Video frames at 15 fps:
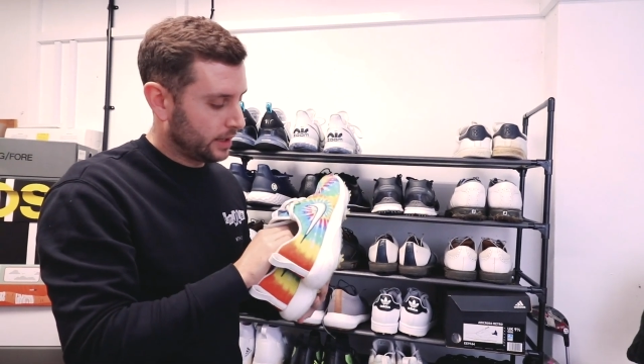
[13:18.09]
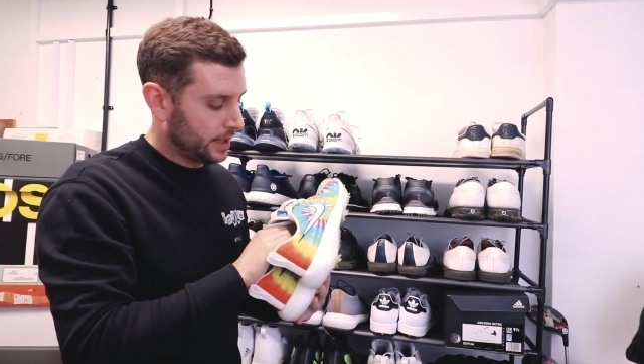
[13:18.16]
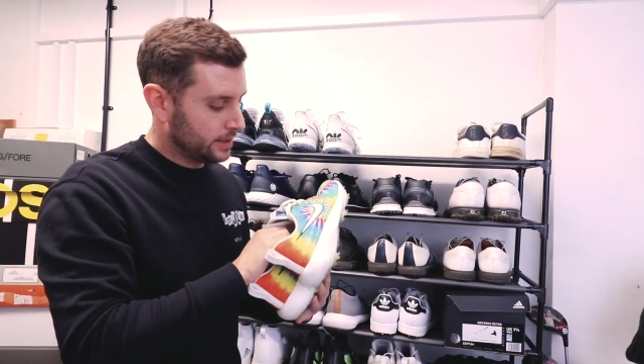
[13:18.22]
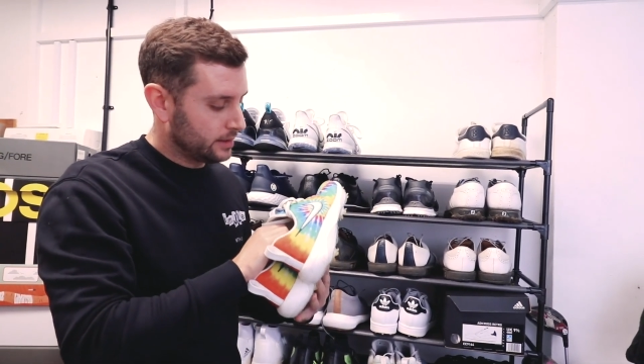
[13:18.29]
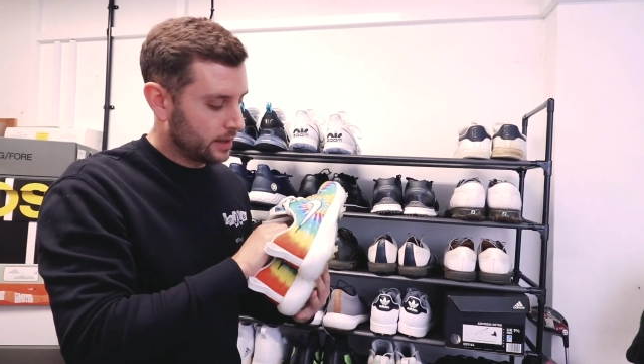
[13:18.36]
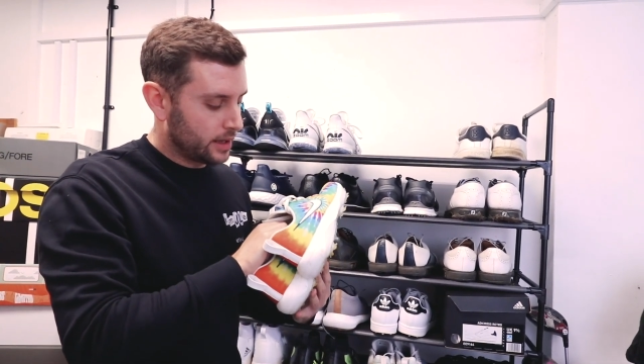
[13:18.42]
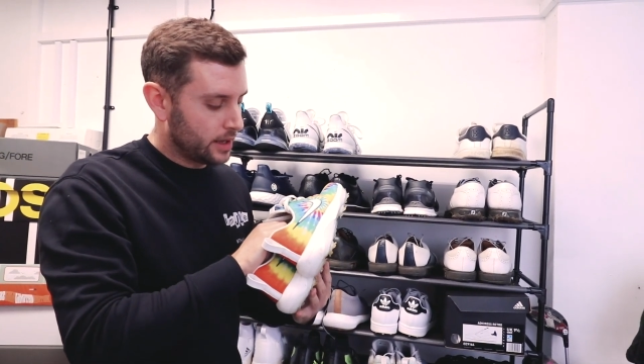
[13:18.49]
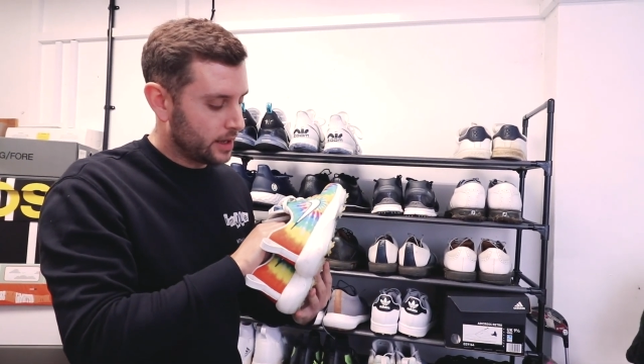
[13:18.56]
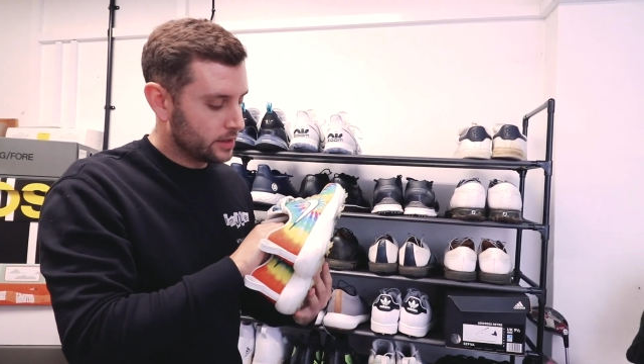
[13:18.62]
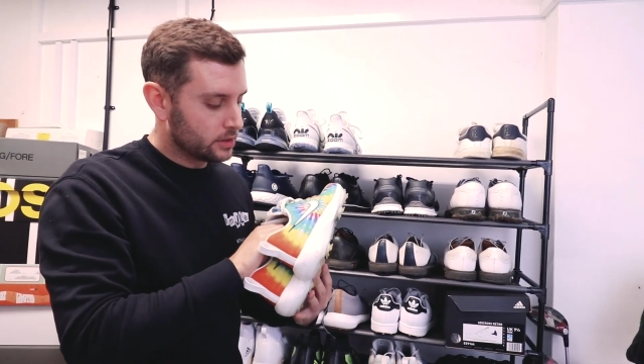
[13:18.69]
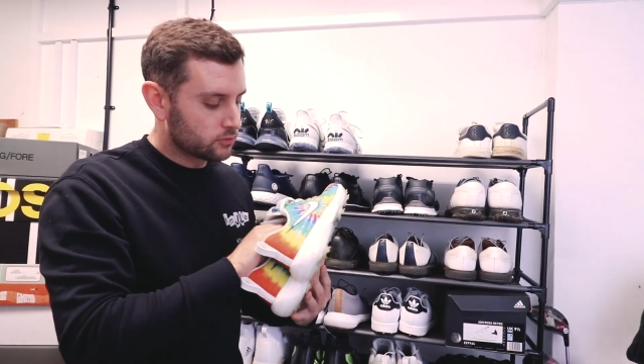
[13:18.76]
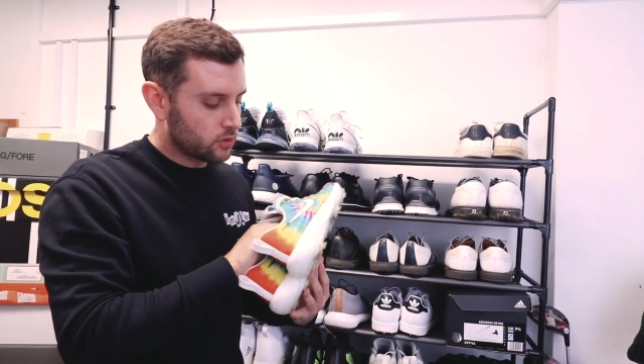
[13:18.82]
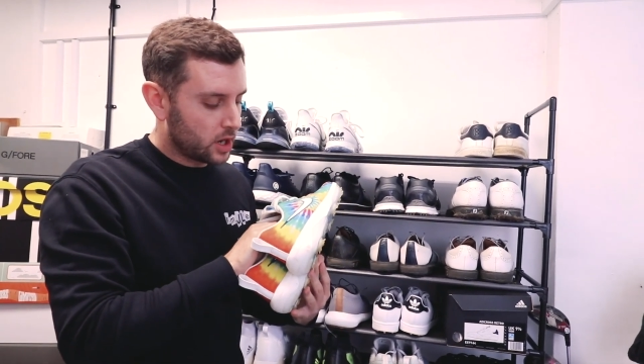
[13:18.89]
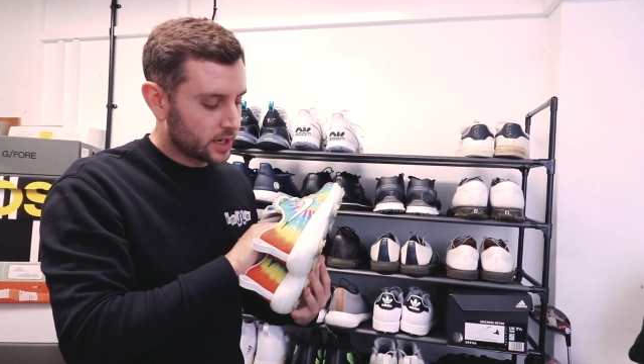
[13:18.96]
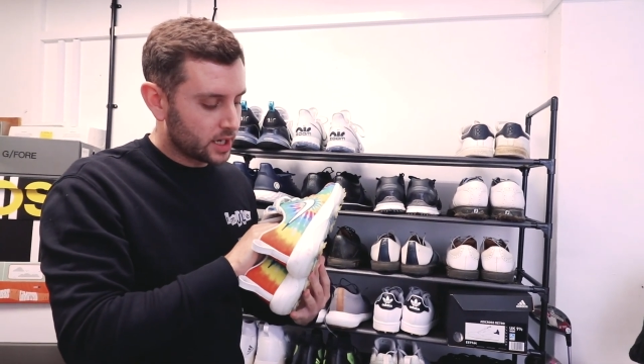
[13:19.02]
and
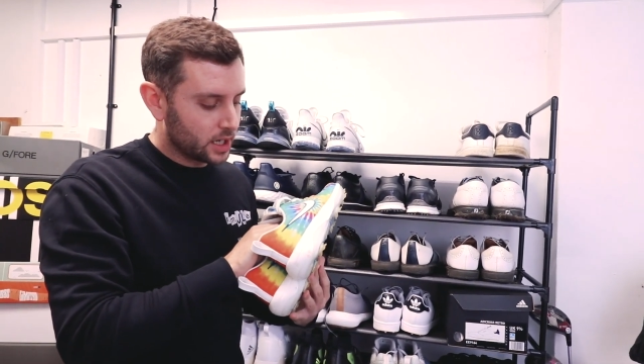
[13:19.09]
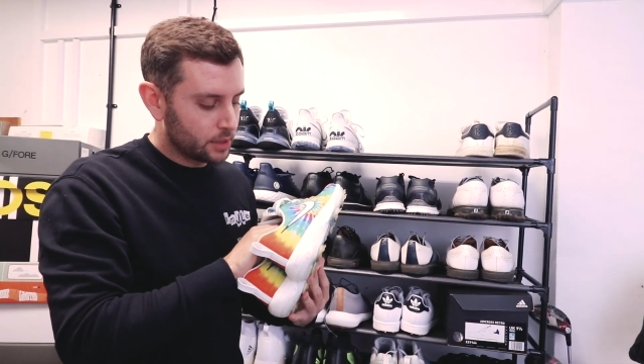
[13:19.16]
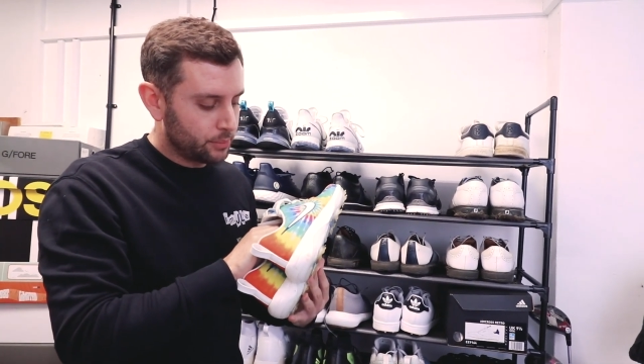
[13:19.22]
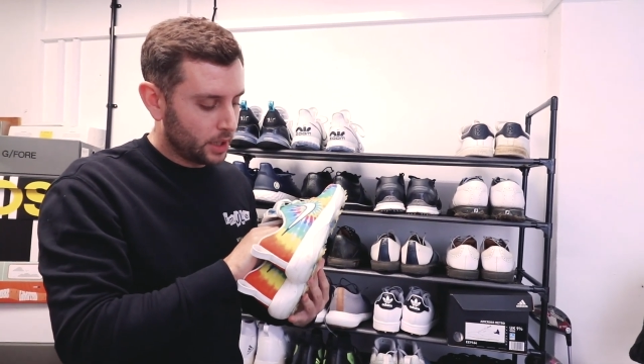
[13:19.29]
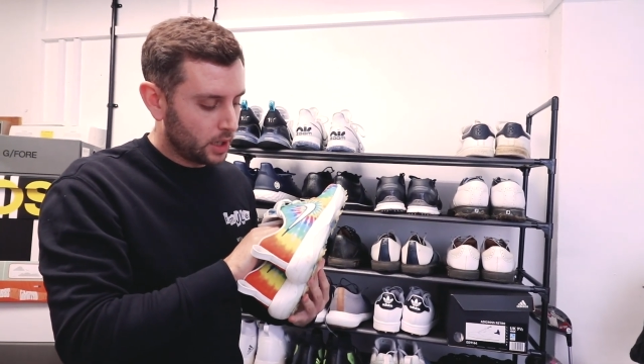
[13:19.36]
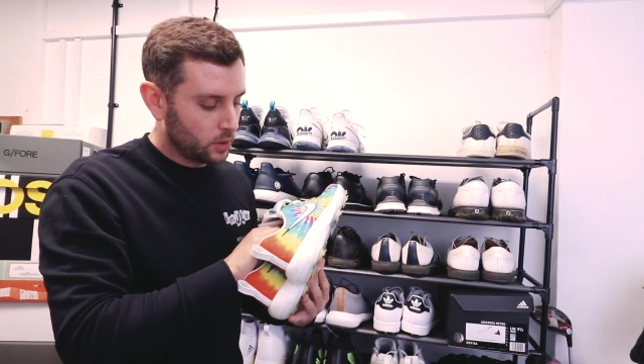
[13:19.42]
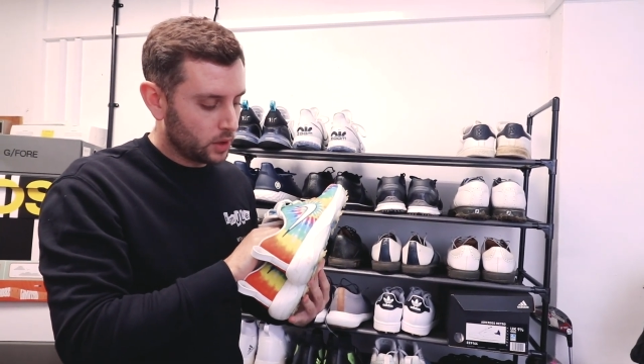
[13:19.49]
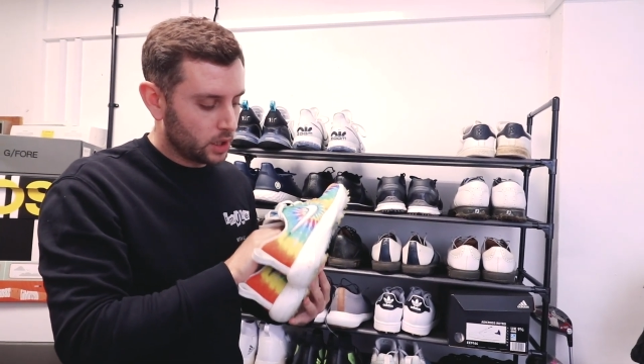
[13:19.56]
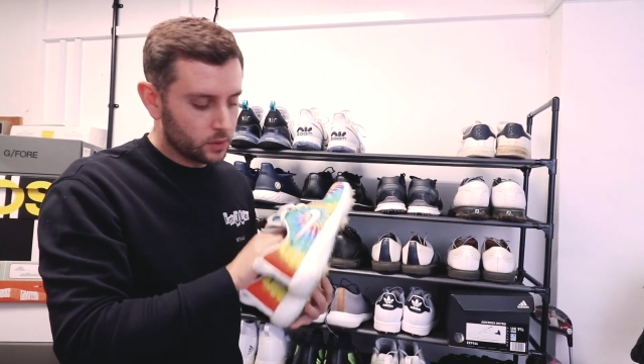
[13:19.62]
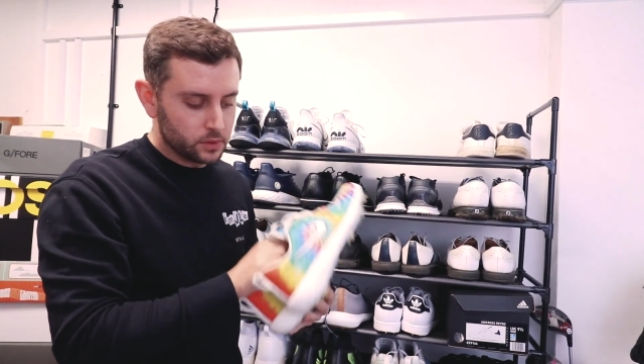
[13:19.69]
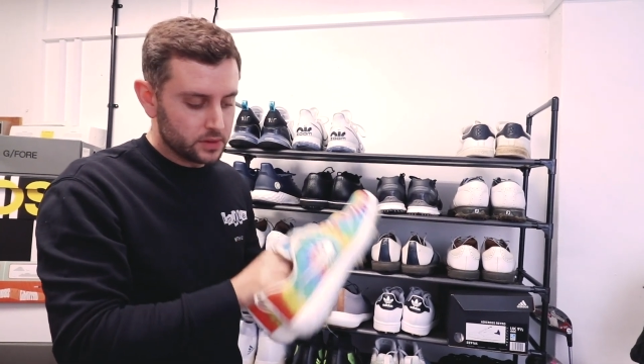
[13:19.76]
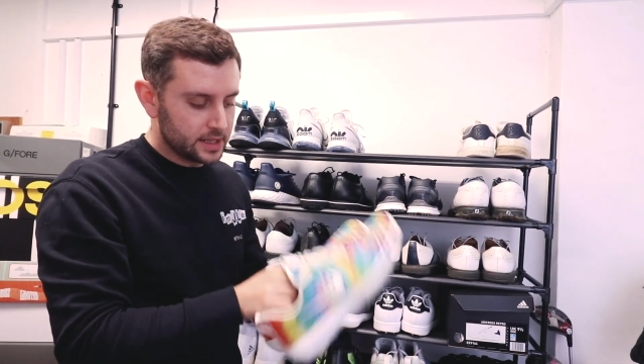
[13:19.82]
the right color polo,